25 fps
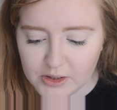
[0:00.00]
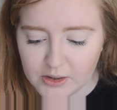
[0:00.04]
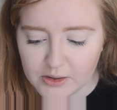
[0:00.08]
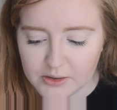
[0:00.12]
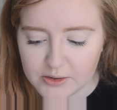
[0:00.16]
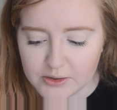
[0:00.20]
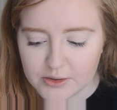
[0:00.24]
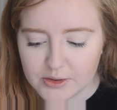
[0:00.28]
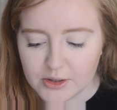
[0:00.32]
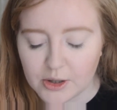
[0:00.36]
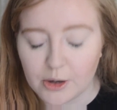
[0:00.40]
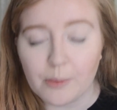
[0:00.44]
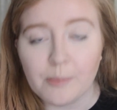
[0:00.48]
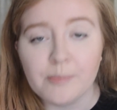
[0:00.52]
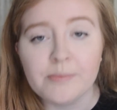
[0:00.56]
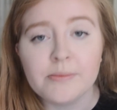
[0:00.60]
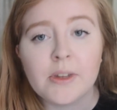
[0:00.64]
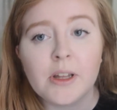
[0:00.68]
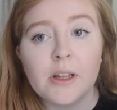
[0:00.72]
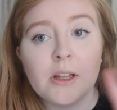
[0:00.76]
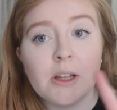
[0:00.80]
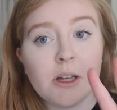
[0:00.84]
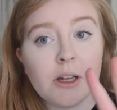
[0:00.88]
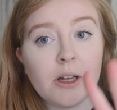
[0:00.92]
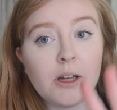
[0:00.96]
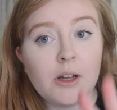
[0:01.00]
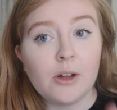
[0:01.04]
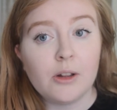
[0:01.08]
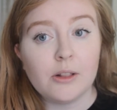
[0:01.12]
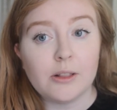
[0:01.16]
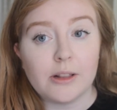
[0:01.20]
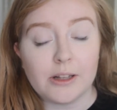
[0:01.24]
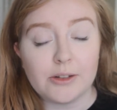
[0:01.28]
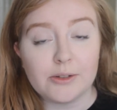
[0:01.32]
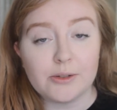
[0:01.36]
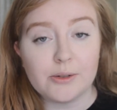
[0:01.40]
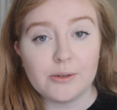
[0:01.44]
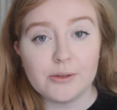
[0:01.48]
So
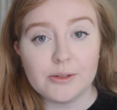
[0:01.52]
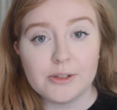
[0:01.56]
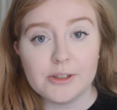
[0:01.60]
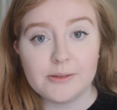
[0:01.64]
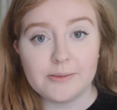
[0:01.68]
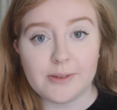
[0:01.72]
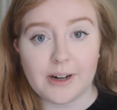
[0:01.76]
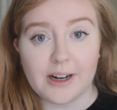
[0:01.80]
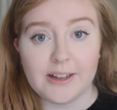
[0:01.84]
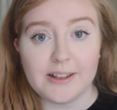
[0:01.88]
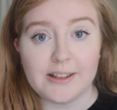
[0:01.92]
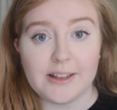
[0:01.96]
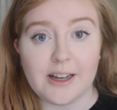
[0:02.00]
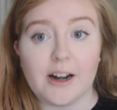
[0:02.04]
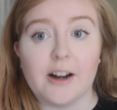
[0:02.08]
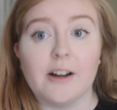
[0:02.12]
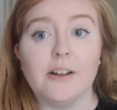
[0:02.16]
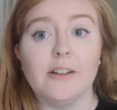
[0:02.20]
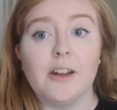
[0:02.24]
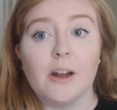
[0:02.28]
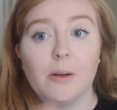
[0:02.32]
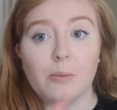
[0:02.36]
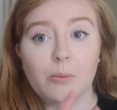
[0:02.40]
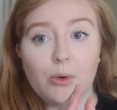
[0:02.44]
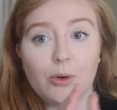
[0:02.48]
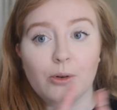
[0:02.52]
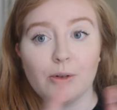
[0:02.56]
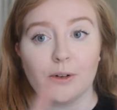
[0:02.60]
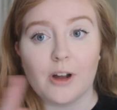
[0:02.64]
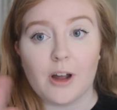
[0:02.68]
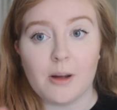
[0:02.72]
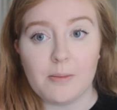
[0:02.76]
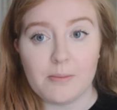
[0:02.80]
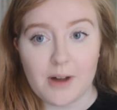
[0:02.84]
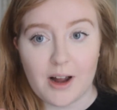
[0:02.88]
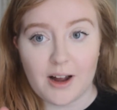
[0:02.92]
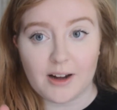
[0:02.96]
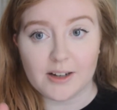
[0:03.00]
let's hold it right there, and then we'll come
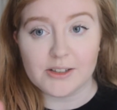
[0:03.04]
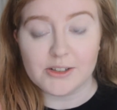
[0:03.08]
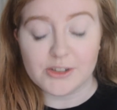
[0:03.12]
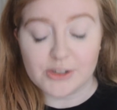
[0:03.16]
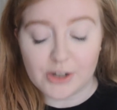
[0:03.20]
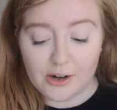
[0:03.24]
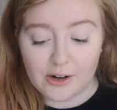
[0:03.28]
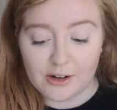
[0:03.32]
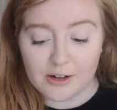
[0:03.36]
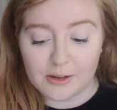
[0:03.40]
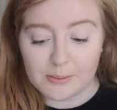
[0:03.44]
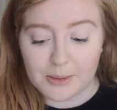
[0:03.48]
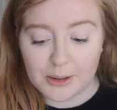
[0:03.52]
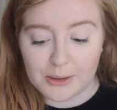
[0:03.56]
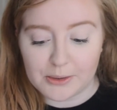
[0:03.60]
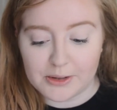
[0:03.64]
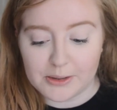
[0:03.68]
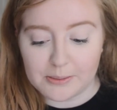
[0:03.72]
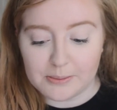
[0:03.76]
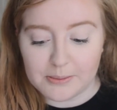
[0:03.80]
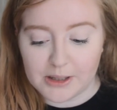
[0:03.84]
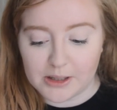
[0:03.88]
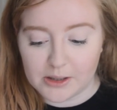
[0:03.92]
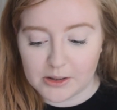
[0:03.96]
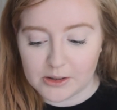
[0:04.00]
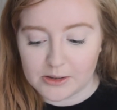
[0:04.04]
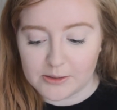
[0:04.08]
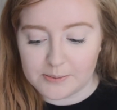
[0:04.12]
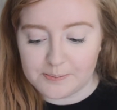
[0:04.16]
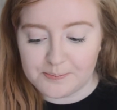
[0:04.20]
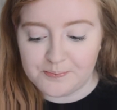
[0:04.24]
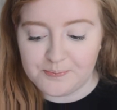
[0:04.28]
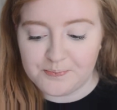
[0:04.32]
back and talk about the middle.